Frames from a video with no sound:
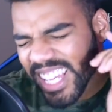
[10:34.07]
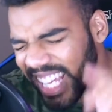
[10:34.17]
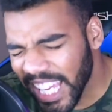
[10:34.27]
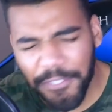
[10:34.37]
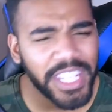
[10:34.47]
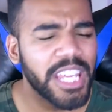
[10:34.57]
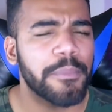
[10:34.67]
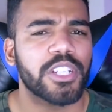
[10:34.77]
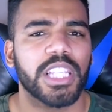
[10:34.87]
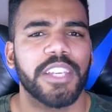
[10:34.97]
If you did,
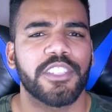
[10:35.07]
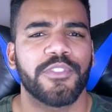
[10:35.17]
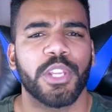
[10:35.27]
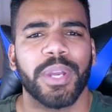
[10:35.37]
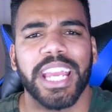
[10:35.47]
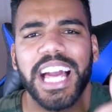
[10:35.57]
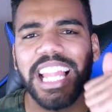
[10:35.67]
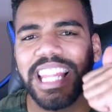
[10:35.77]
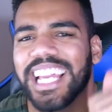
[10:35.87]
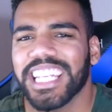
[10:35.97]
be sure to leave this video a
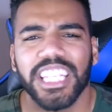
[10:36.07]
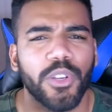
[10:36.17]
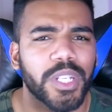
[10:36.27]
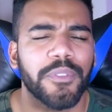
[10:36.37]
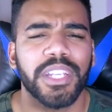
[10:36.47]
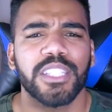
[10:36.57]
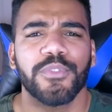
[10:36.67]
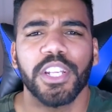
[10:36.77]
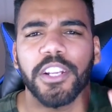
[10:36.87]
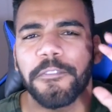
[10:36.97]
like. Yo, can we get this
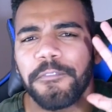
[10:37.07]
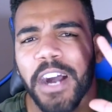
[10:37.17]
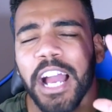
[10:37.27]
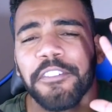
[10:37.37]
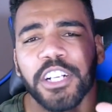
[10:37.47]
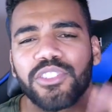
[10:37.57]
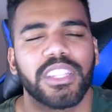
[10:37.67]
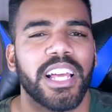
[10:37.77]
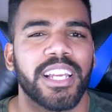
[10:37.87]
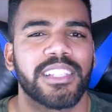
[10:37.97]
video to 500
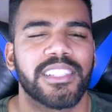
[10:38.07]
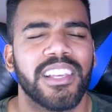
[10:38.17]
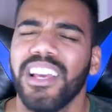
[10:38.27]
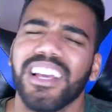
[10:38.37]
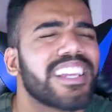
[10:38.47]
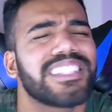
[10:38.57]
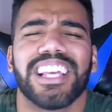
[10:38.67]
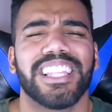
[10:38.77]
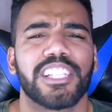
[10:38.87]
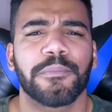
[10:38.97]
likes? Because
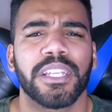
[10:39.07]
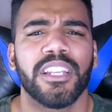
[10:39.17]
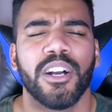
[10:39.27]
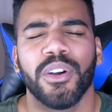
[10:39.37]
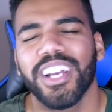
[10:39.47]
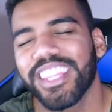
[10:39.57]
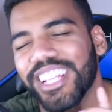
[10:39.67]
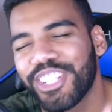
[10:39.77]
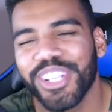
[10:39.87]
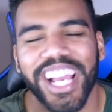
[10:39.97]
that lets me know
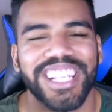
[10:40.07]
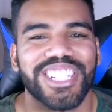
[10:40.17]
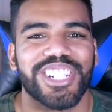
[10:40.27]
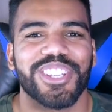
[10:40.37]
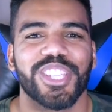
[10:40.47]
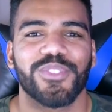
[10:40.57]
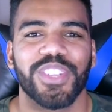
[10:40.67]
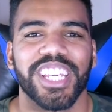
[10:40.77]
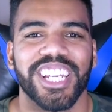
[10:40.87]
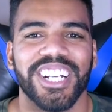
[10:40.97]
that you guys enjoyed this
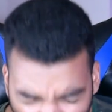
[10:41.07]
video.